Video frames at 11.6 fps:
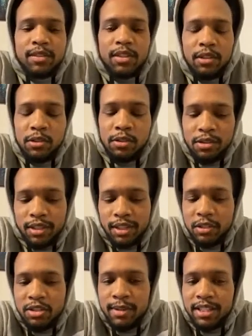
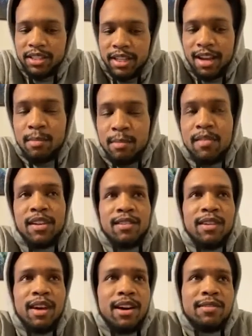using my jab, moving
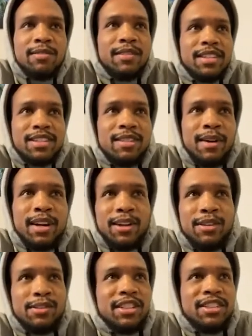around, listening to my
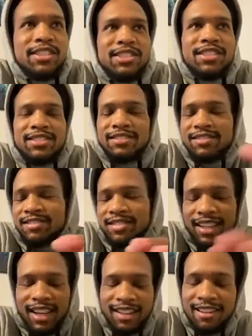coaches.
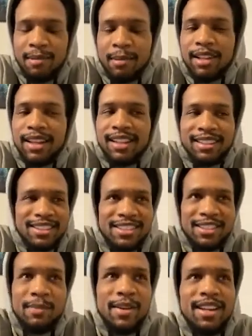Got a double leg,
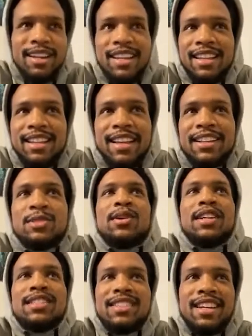submitted in like
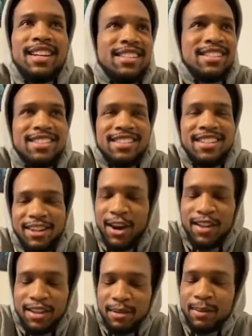20 seconds. I
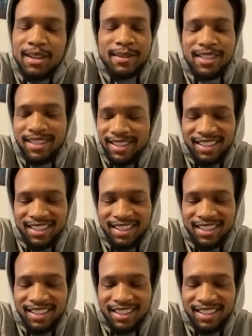cried like a baby